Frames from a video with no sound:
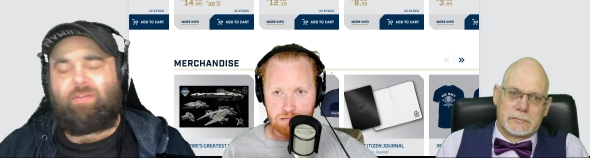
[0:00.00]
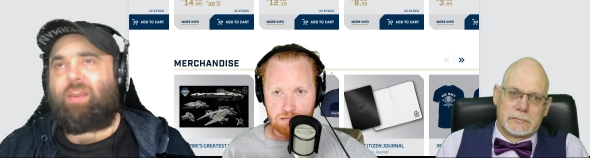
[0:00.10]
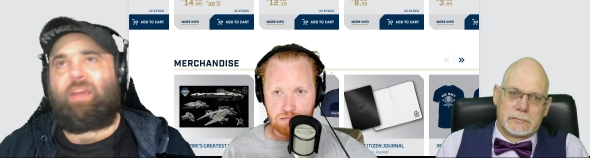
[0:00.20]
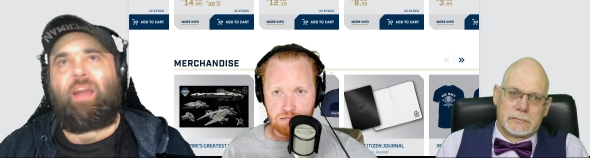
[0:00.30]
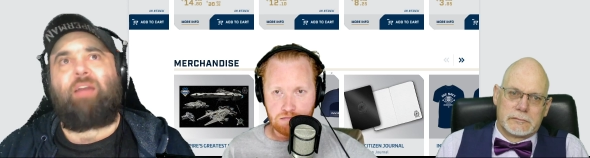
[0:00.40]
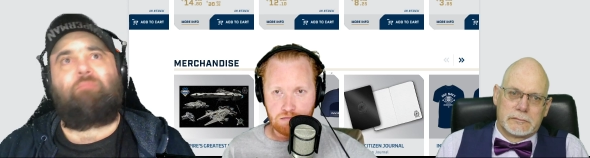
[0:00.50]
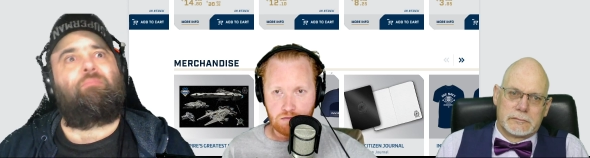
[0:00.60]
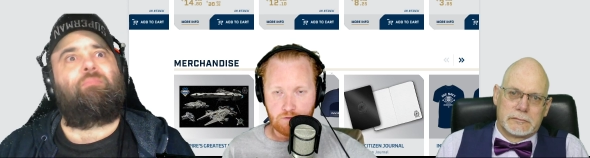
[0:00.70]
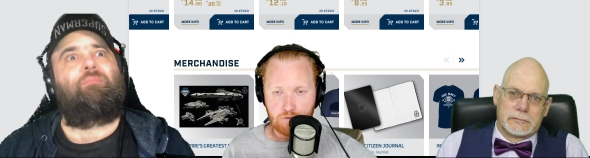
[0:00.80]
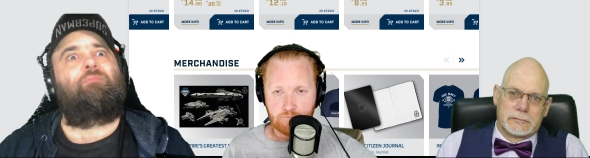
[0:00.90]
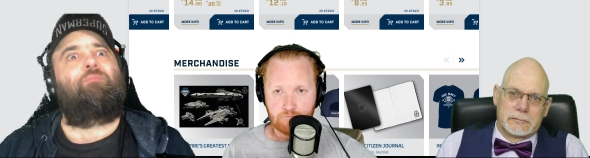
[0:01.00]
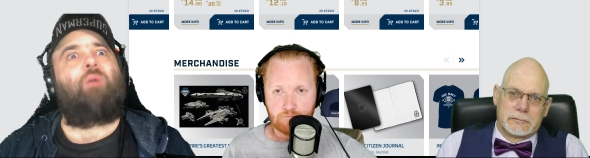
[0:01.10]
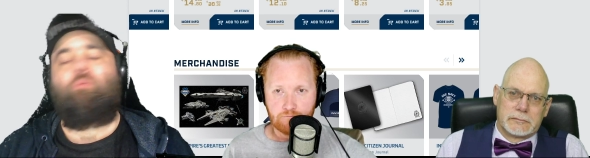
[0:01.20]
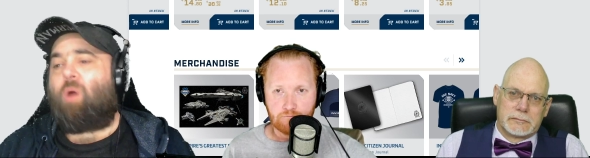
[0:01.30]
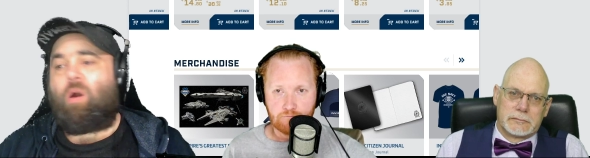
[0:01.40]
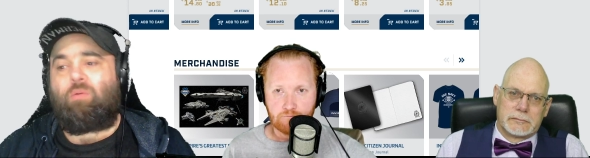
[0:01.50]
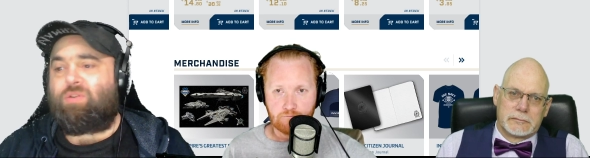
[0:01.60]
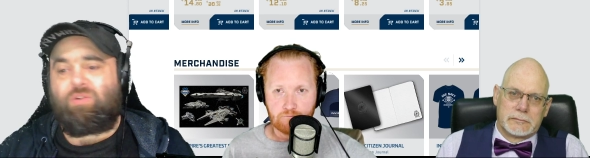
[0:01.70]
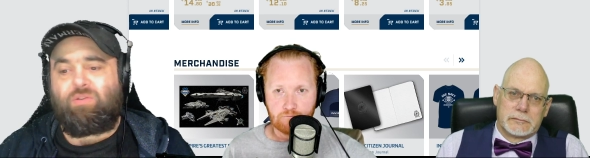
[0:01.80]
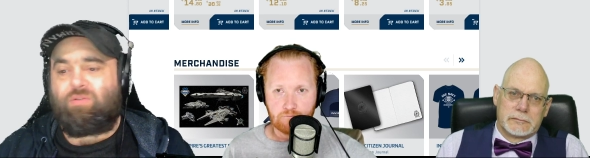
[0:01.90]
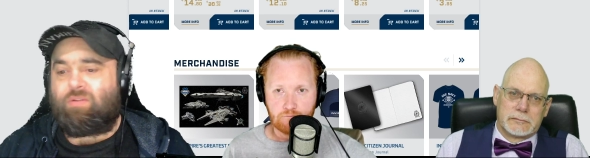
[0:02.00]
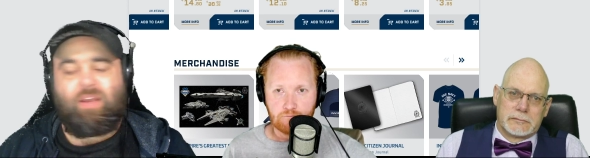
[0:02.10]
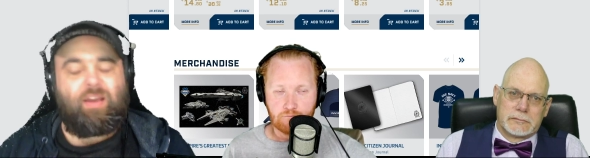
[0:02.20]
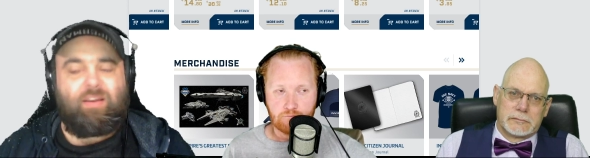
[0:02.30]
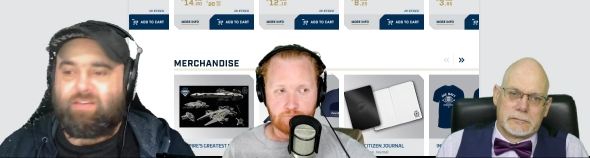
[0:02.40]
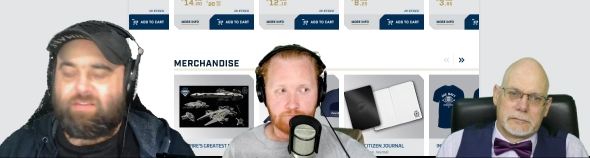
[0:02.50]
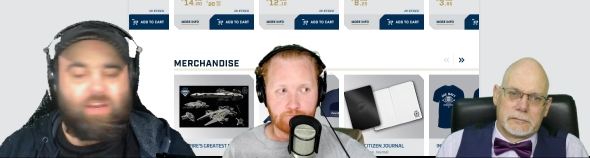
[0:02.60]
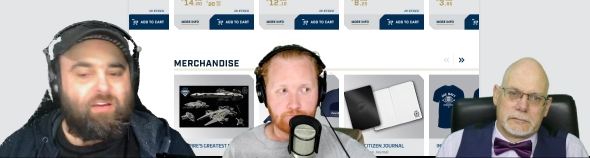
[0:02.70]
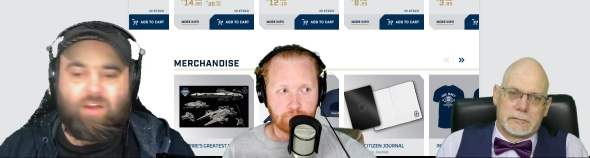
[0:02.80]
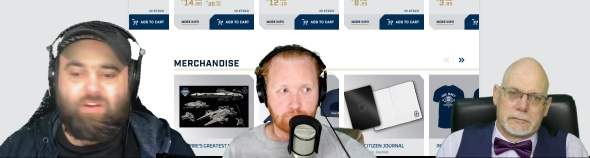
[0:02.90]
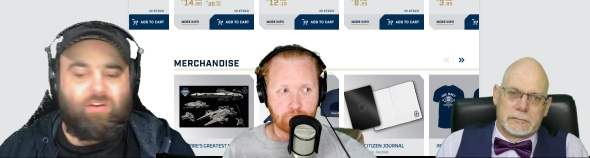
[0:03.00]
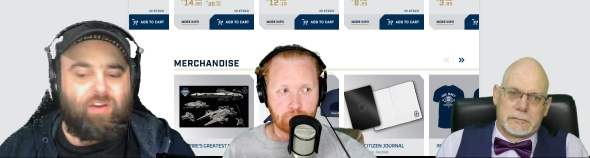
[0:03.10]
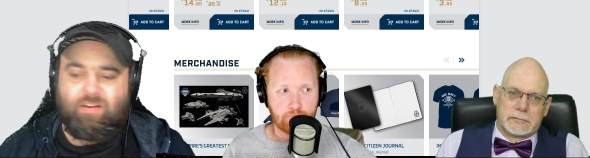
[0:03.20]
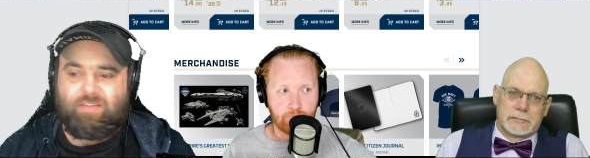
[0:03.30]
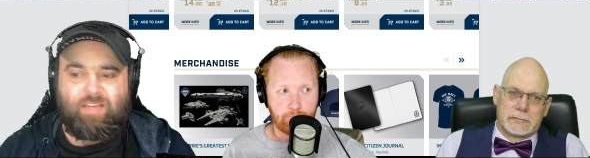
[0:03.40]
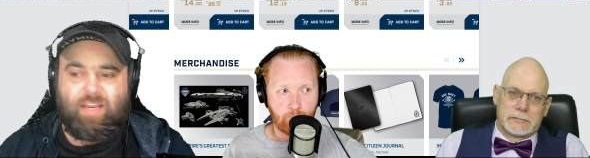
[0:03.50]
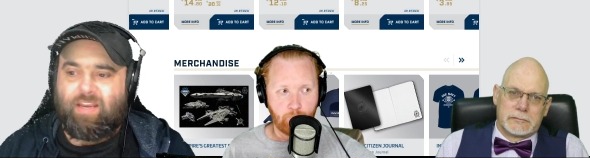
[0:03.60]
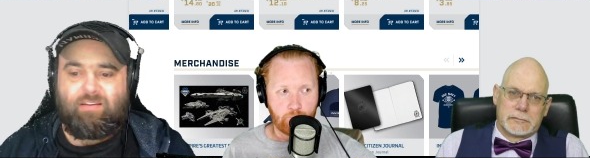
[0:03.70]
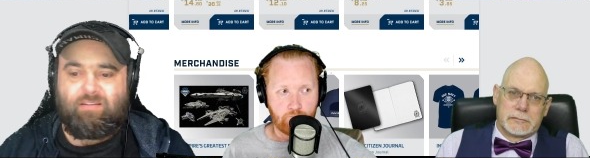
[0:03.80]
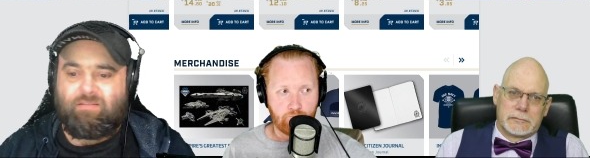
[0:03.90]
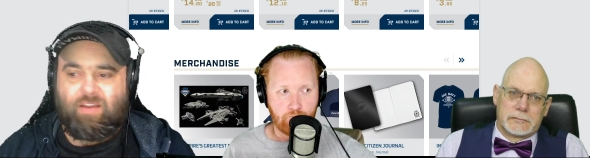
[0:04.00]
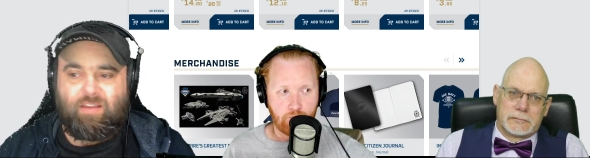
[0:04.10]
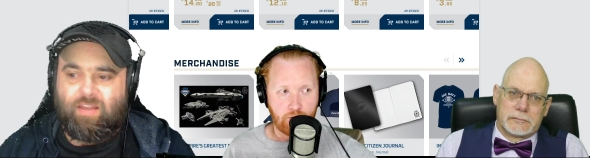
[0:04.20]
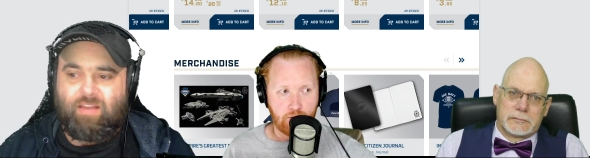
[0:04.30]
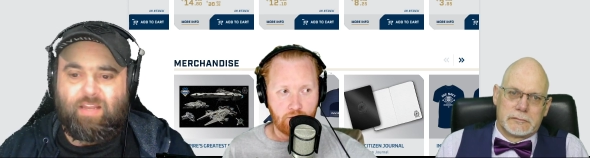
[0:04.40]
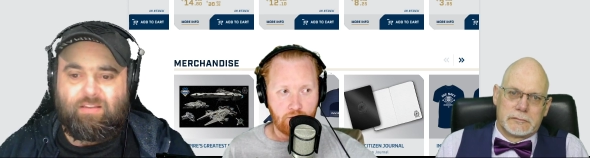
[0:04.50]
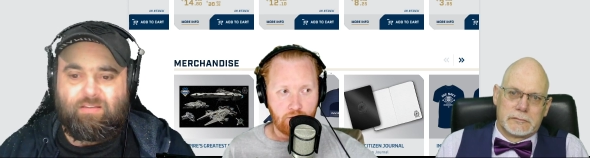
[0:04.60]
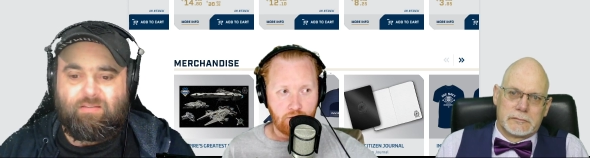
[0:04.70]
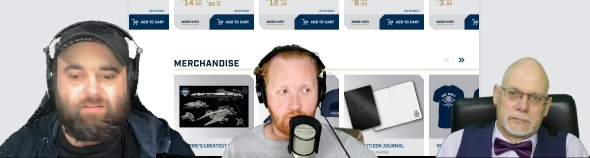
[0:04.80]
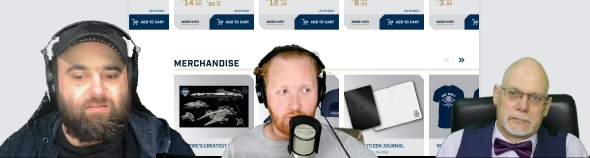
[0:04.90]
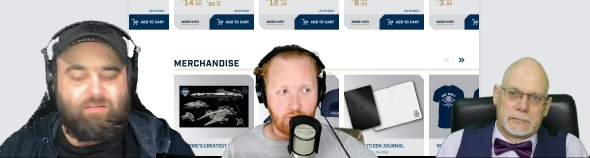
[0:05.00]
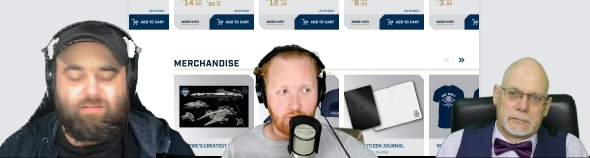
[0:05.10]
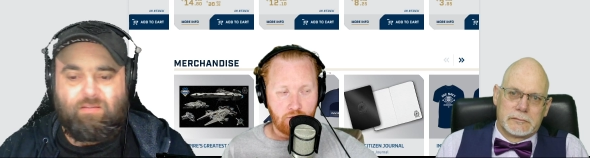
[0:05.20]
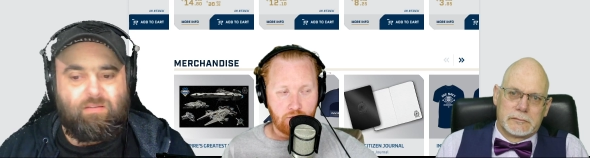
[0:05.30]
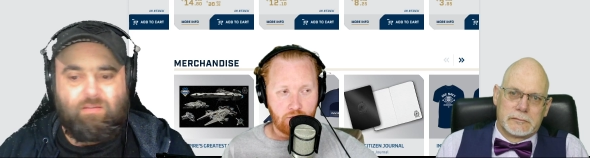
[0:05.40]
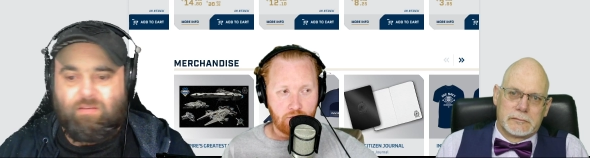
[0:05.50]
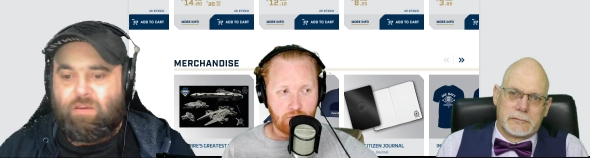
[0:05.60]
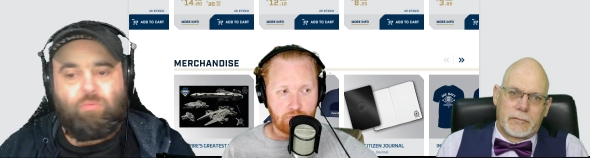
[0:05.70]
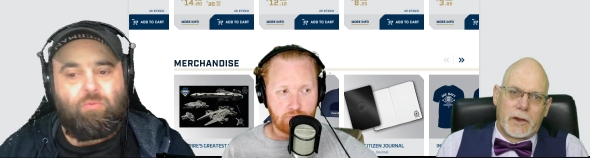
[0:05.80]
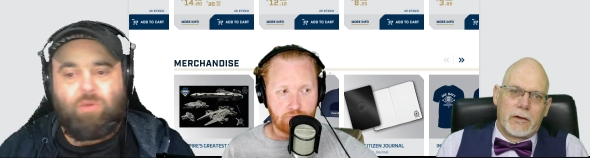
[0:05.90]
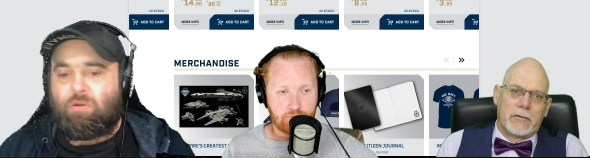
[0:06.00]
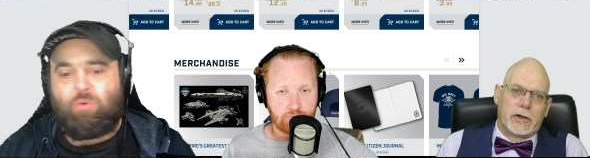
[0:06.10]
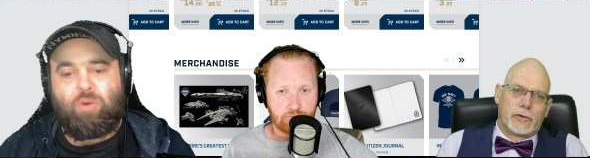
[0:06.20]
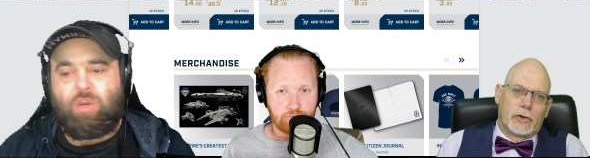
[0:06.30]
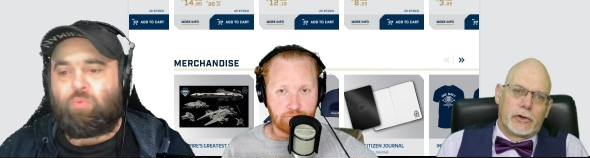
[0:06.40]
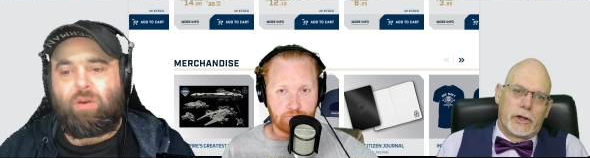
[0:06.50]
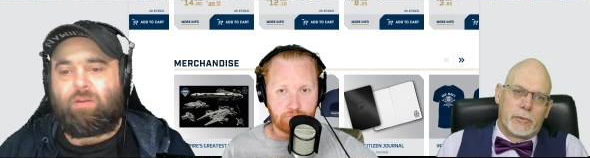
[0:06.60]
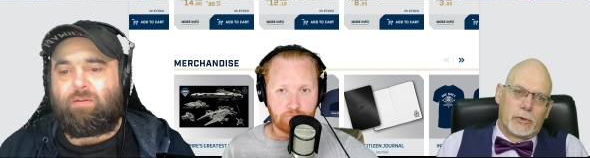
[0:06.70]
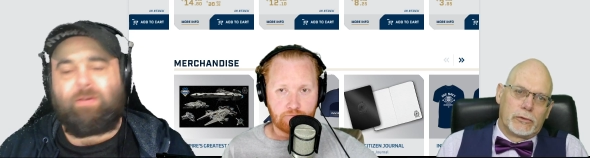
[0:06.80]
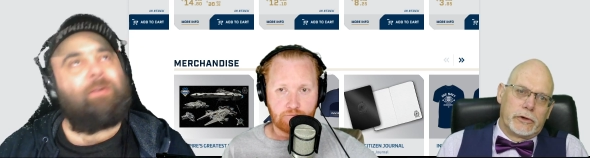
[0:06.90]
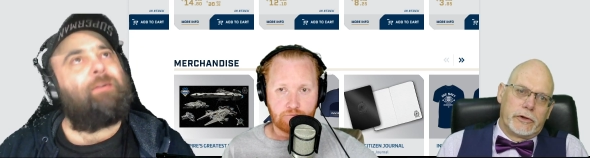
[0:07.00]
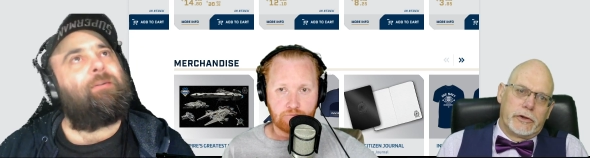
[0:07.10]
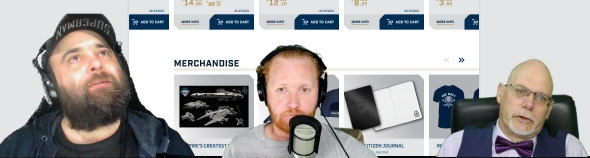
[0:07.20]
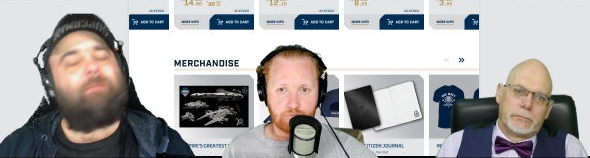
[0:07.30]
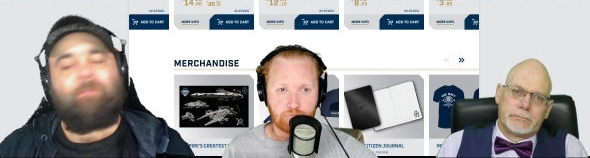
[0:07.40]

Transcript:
Speaker 1: in game. Why? Why would you? Yeah, just I, I don't understand like that. That you you That's you, you'd want green though.